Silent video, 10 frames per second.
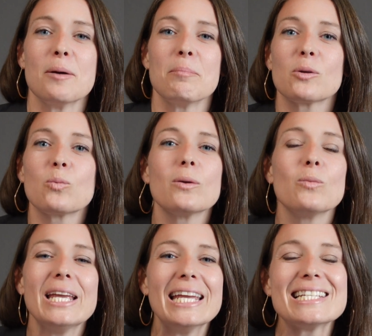But when
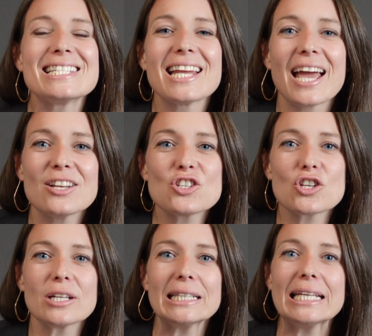we
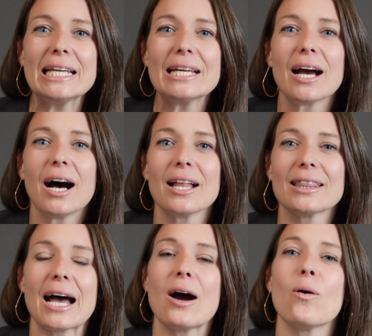intentionally
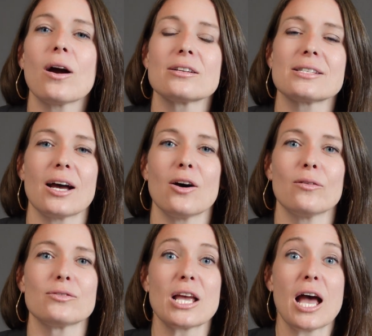allow
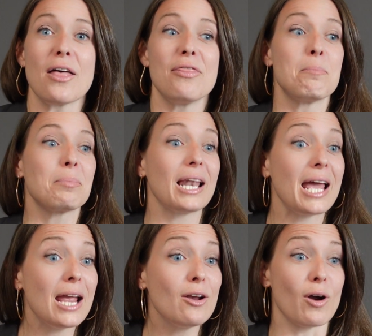ourselves the
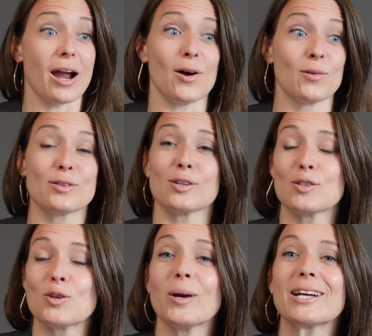playground
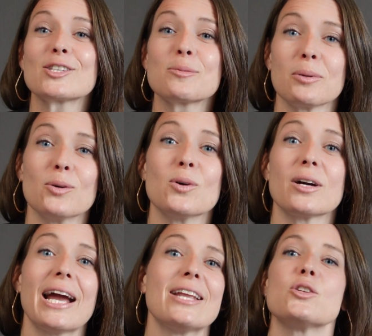to explore
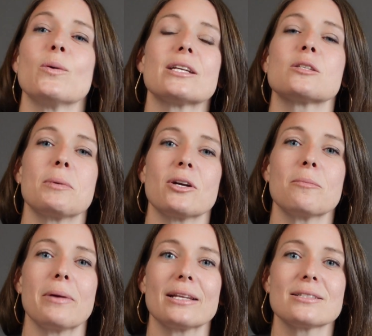and to
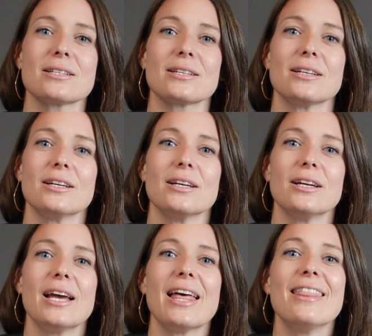experiment,
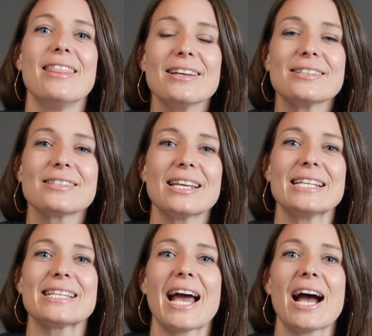this
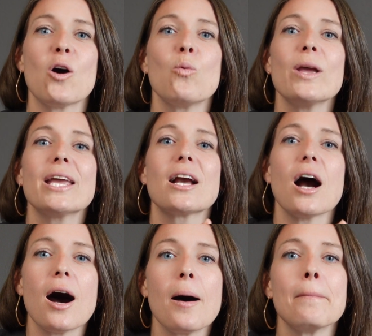is how we
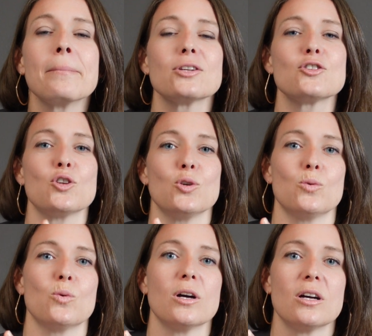come
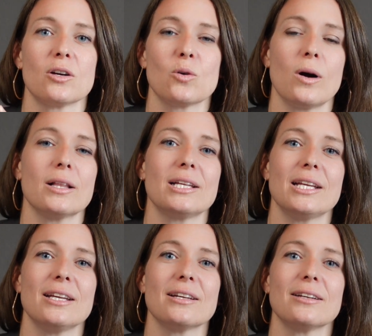to
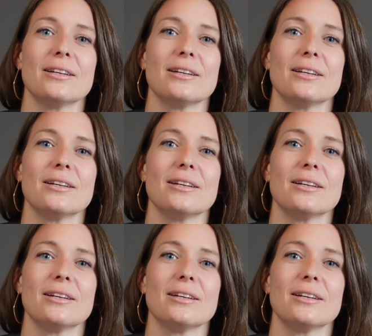quality.